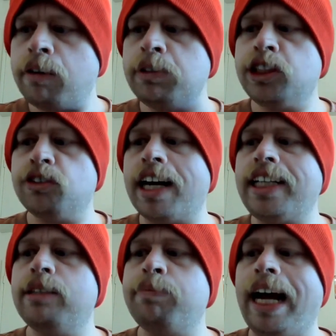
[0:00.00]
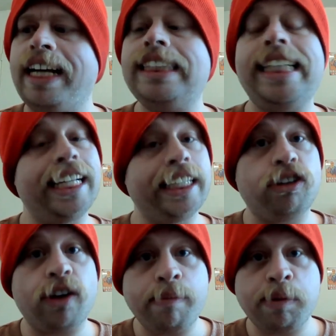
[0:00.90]
was directed by Stanley
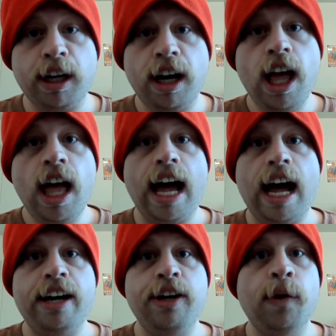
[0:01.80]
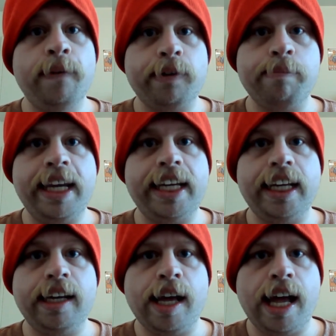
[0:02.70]
Kramer, known for
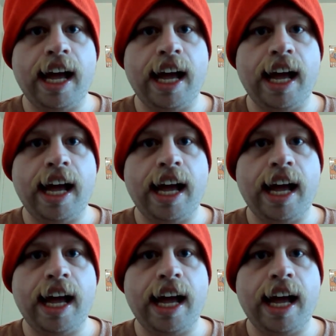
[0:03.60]
making